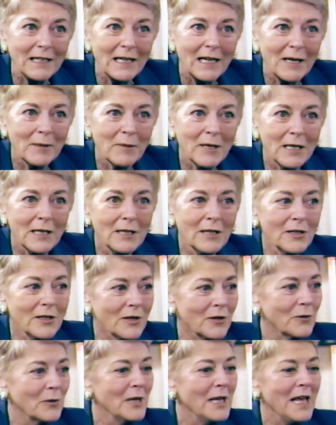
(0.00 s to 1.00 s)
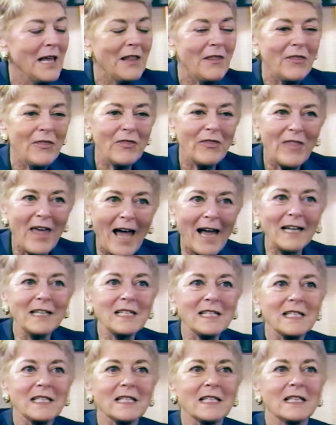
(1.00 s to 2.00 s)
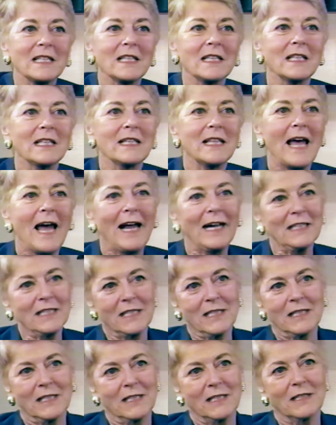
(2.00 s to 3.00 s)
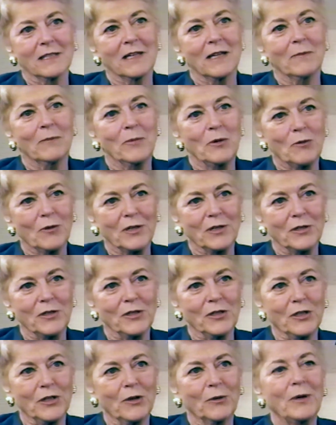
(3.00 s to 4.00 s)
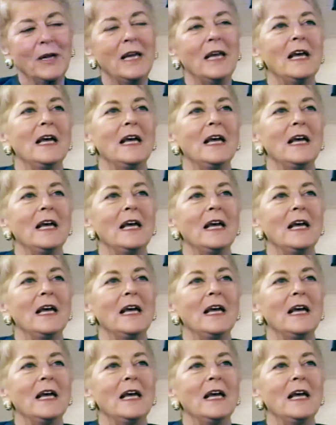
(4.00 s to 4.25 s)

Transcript: I mean, you know, that's, that's important to do.